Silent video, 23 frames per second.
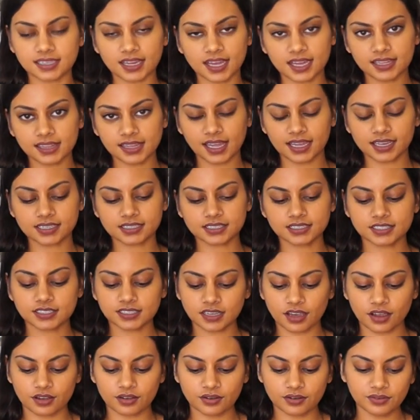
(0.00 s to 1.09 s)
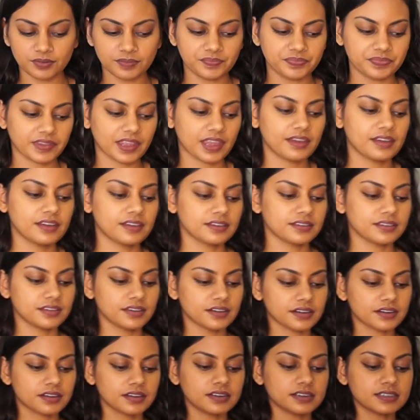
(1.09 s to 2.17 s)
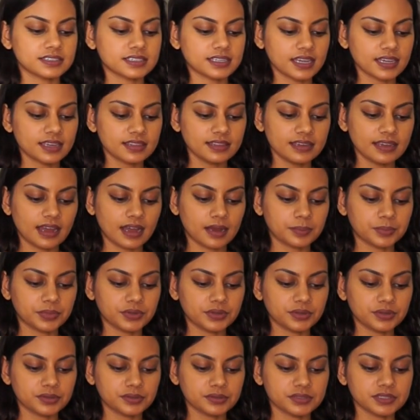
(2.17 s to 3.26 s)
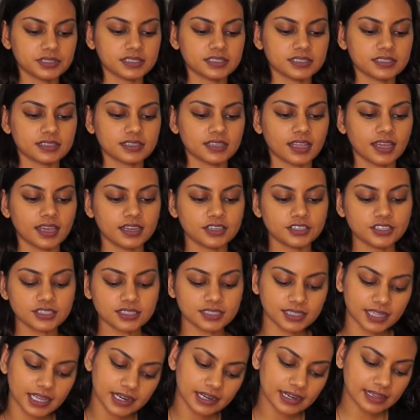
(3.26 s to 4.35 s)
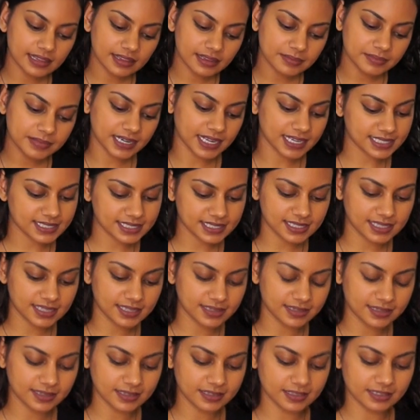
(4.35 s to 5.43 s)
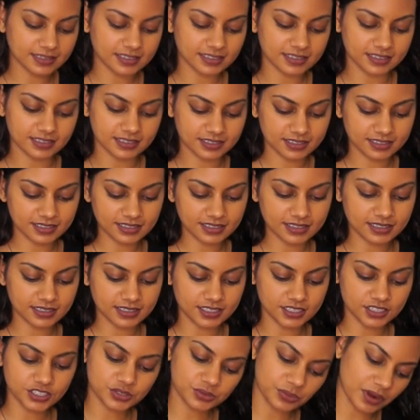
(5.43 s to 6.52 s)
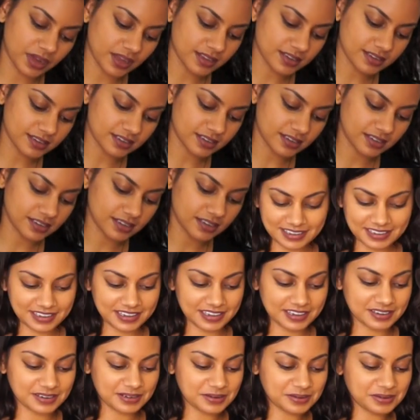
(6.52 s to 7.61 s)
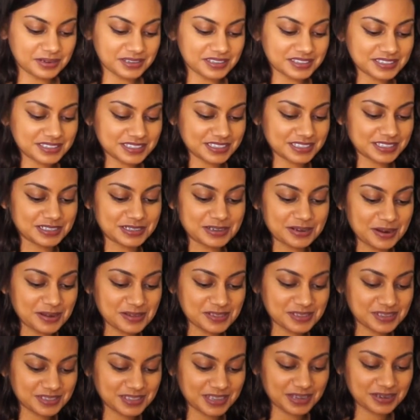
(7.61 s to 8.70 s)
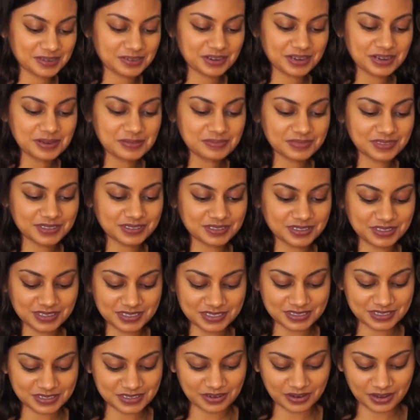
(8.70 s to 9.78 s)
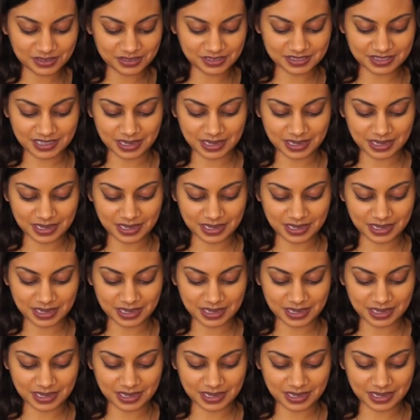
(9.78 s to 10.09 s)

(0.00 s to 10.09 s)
done like so, you're going to take the apples and just layer them nicely in each one. Okay, you know what, this does not look that great. It does not look